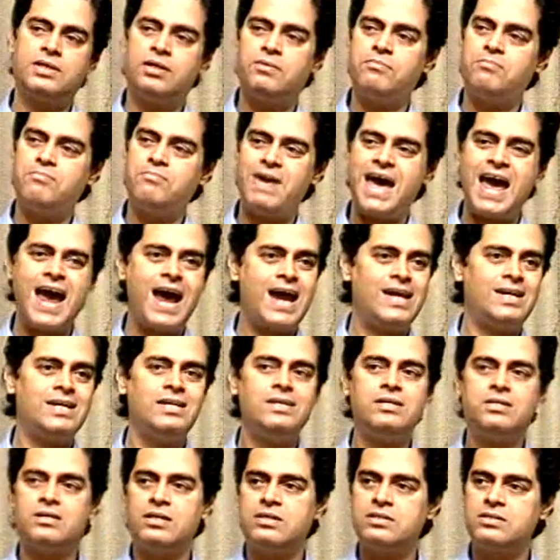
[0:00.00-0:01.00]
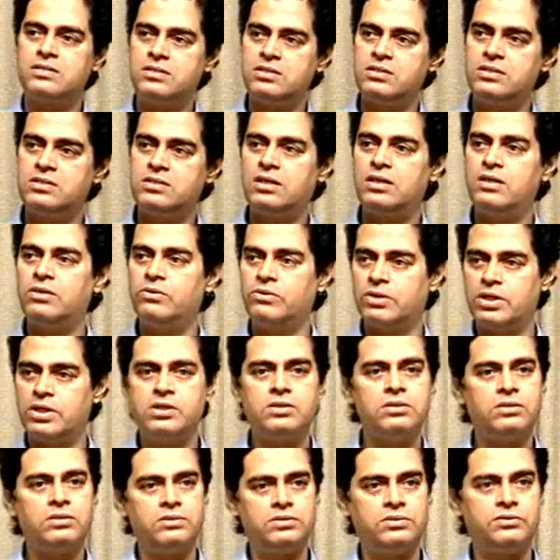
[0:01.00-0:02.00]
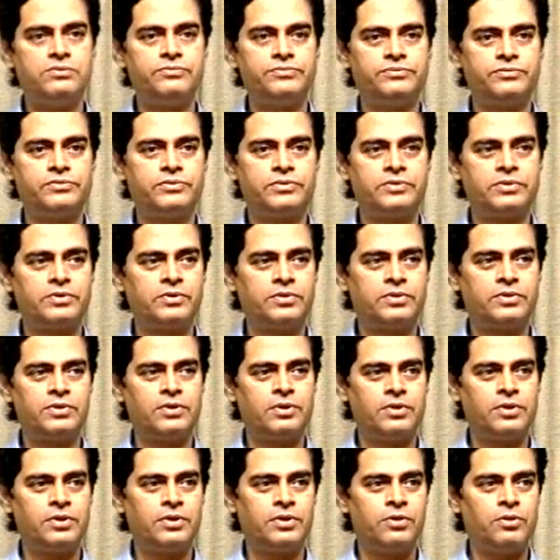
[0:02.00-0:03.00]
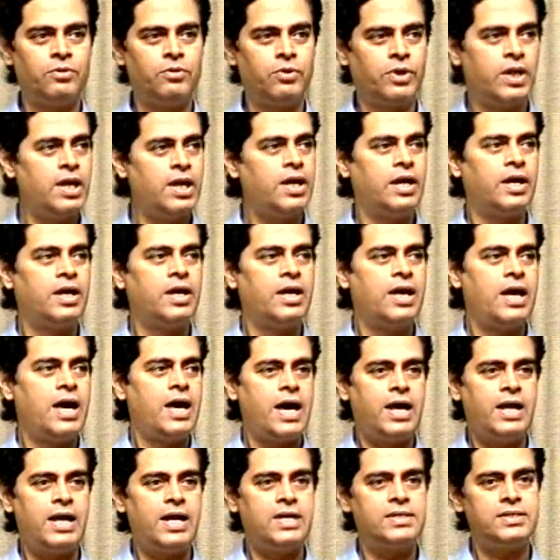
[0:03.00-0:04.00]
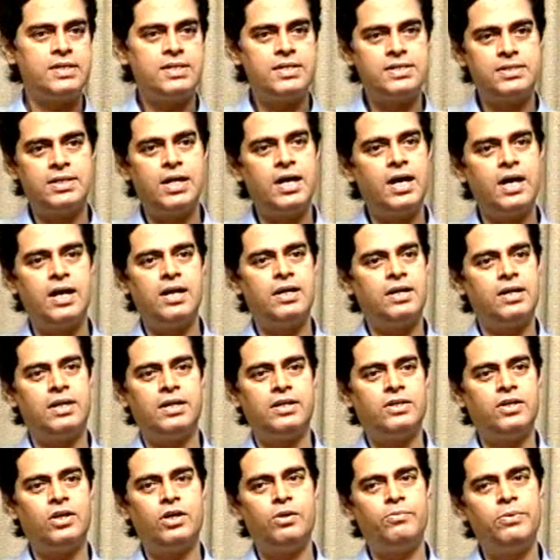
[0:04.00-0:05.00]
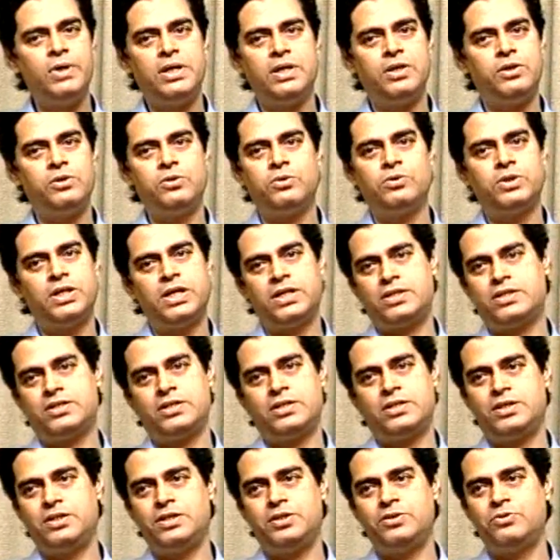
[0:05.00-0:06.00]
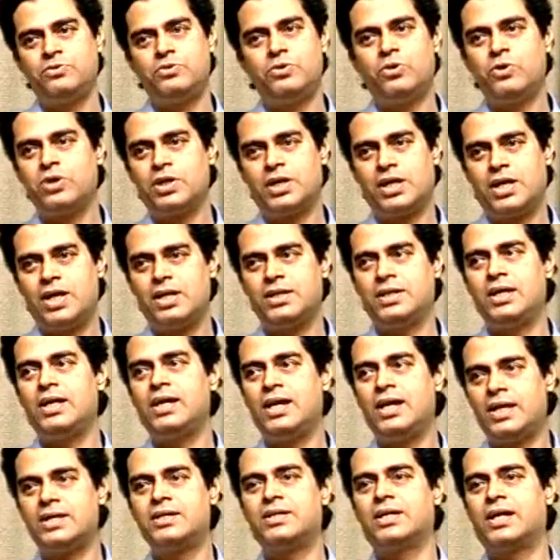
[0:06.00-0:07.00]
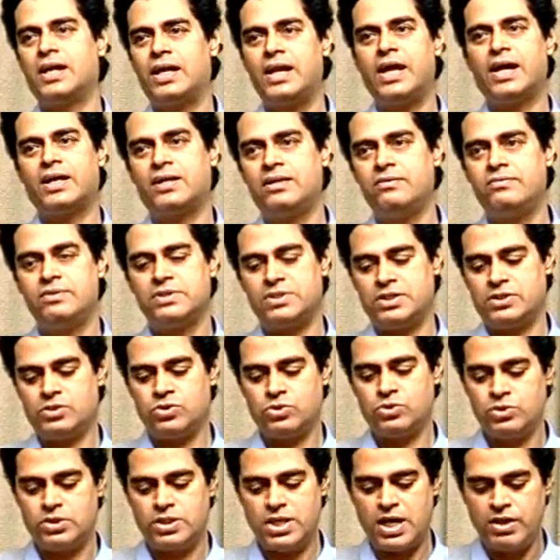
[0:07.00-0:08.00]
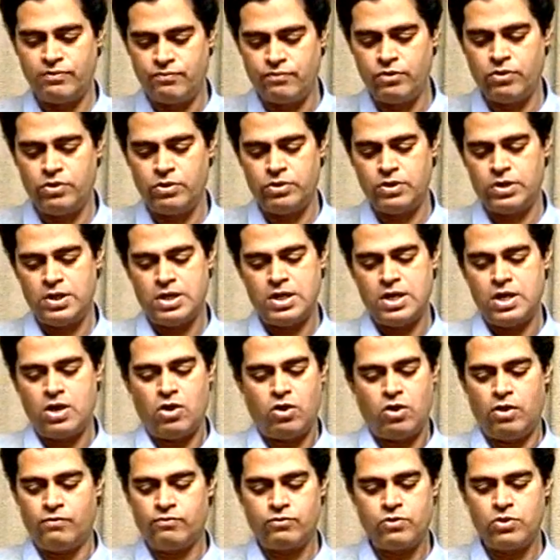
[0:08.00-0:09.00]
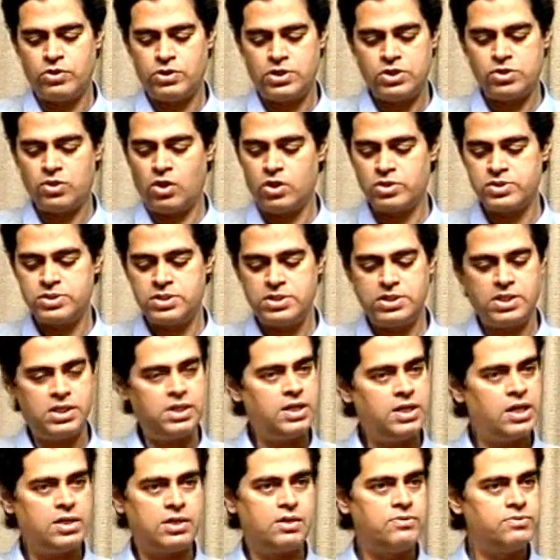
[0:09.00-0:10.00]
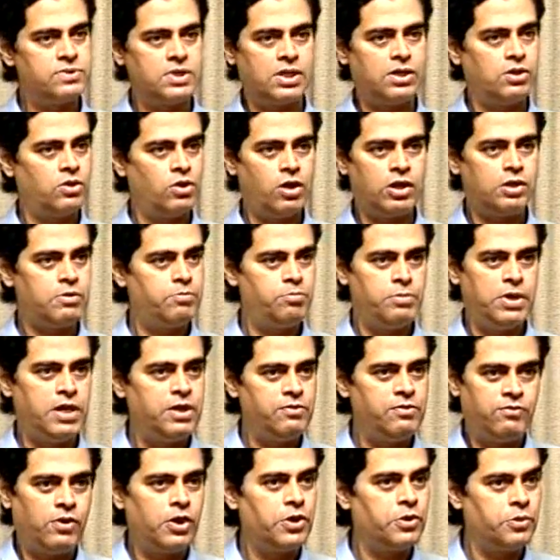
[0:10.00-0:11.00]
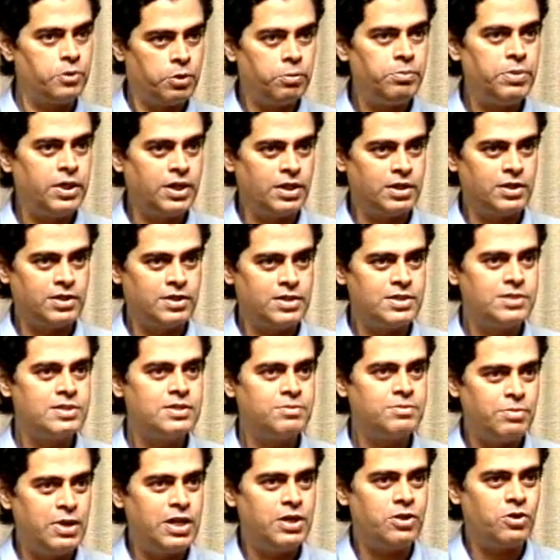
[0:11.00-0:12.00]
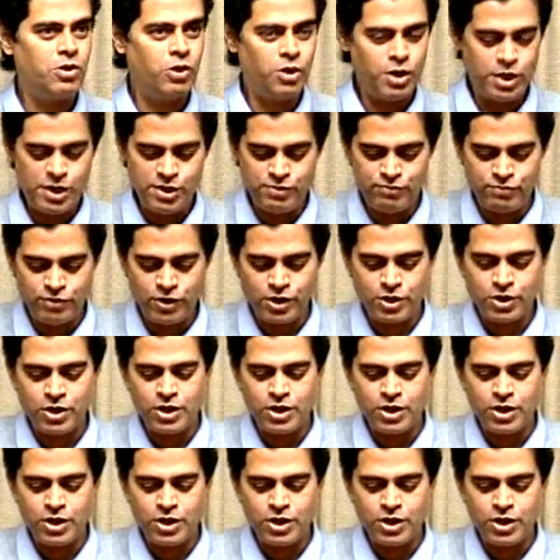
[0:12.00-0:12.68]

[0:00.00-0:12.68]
bad interstitial locations. Okay, and as a result, there will be, that you don't get the electrical activation. So therefore, of course, these oxygen atoms are not meant for doping. This is meant only for